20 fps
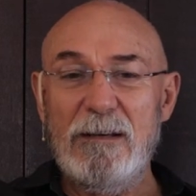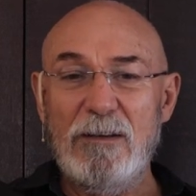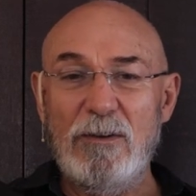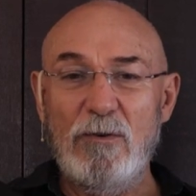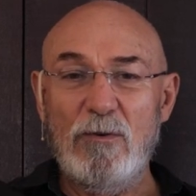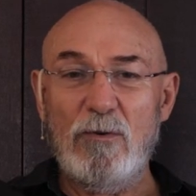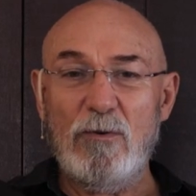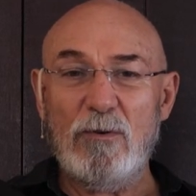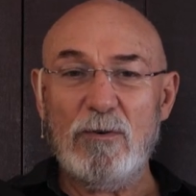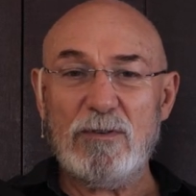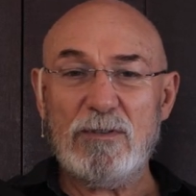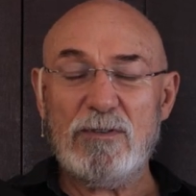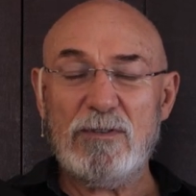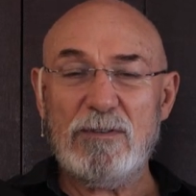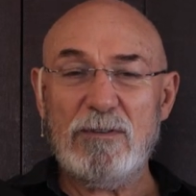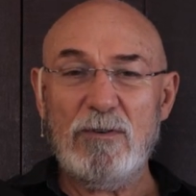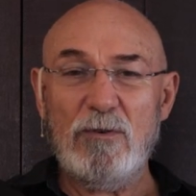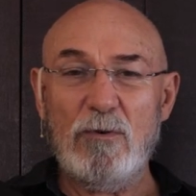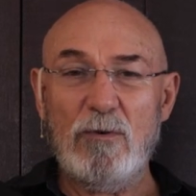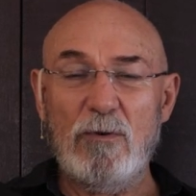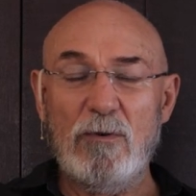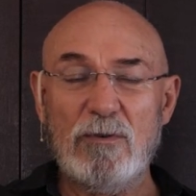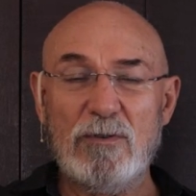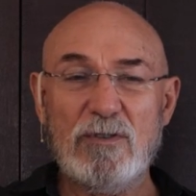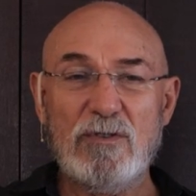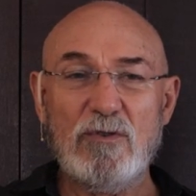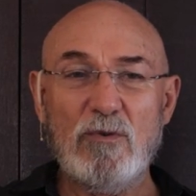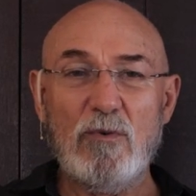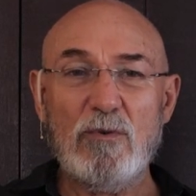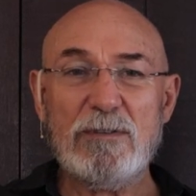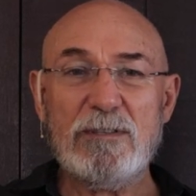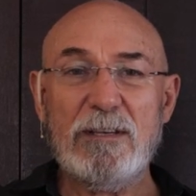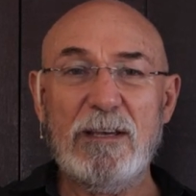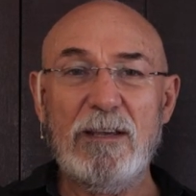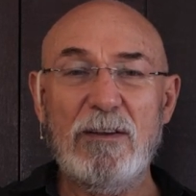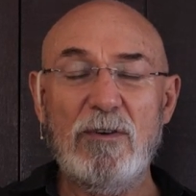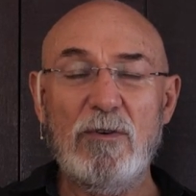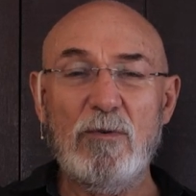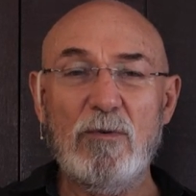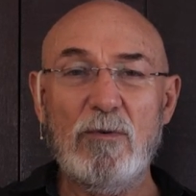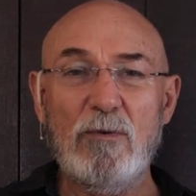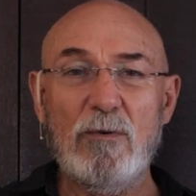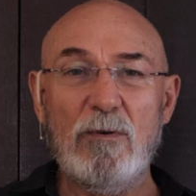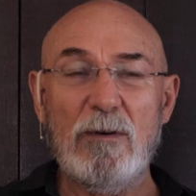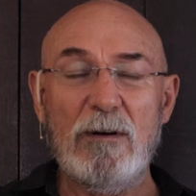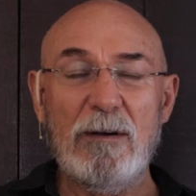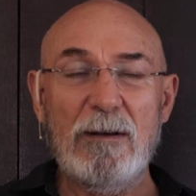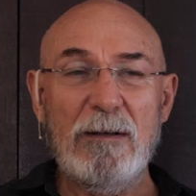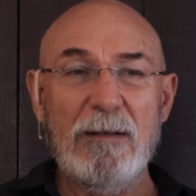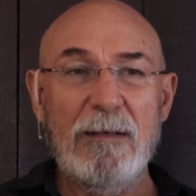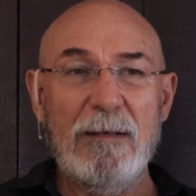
You're sourcing your